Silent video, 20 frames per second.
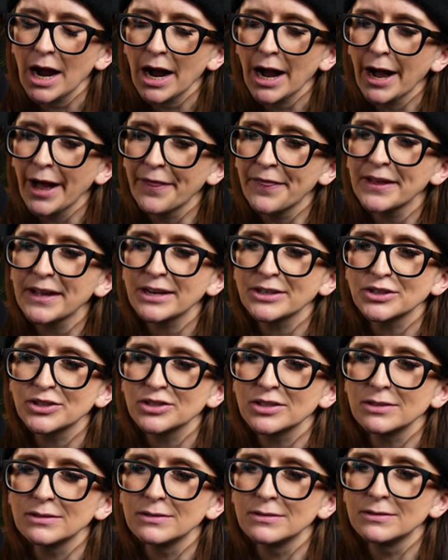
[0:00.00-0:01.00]
I think I just
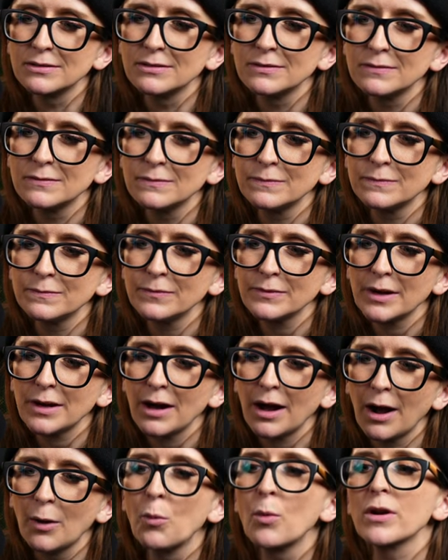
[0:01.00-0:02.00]
didn't.
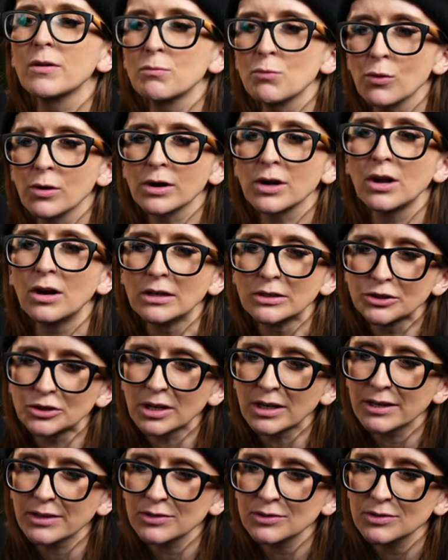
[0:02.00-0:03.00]
I wanted more
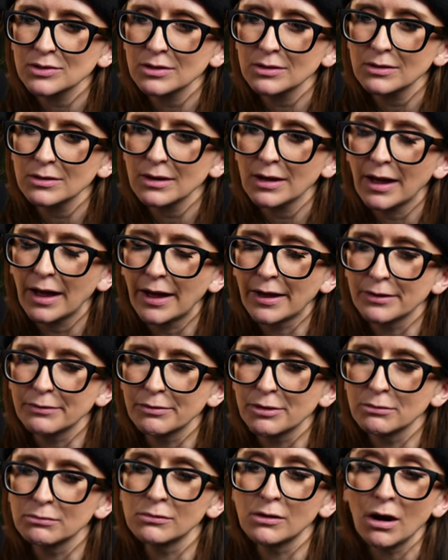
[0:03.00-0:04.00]
contrast out of
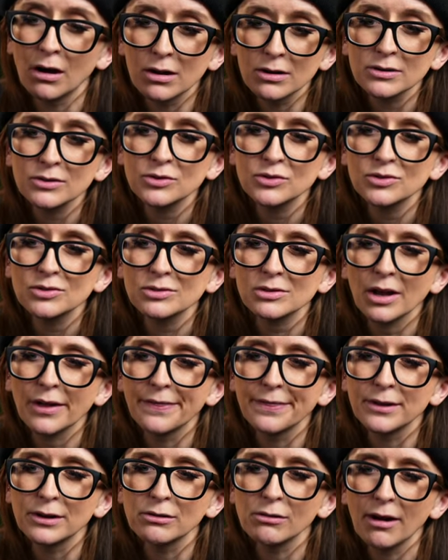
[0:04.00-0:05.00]
the rocks
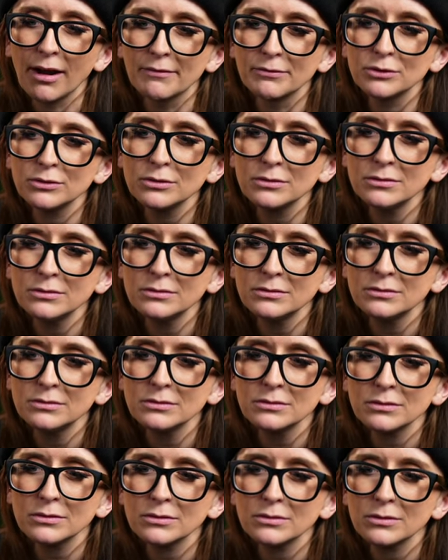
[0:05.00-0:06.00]
and the gravel
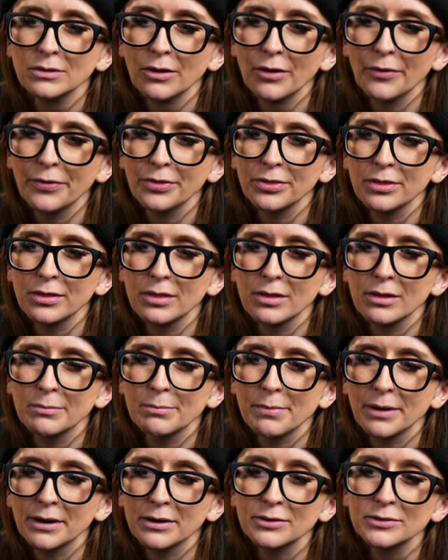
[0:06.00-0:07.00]
on the
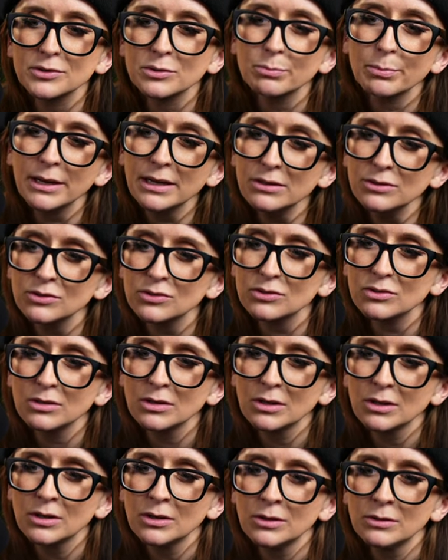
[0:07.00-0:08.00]
bear's base,
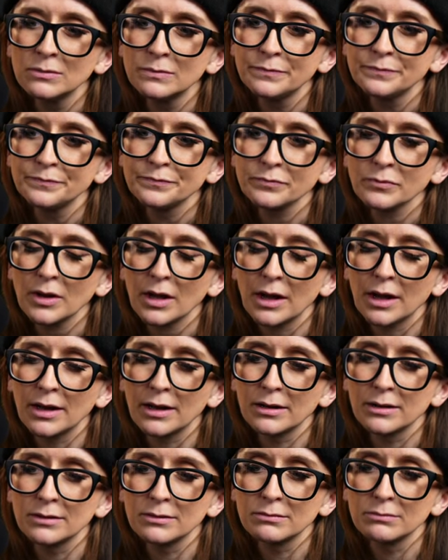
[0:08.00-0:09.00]

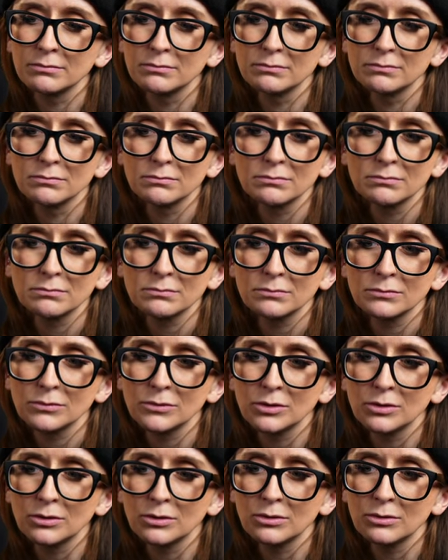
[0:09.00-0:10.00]
and
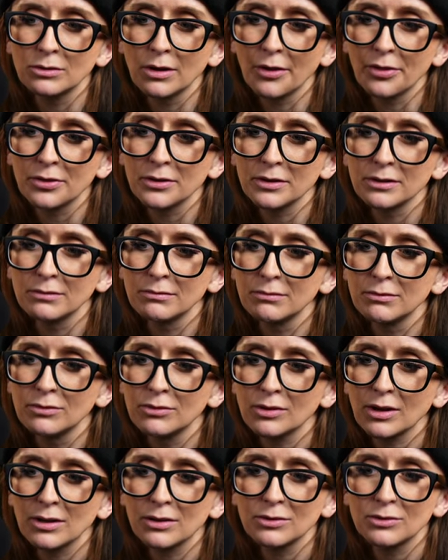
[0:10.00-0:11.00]
nothing
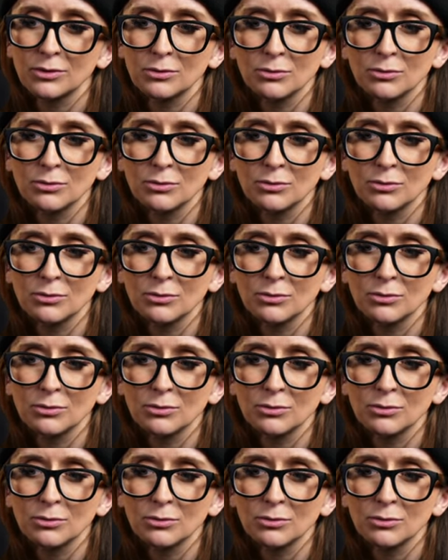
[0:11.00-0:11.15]
says you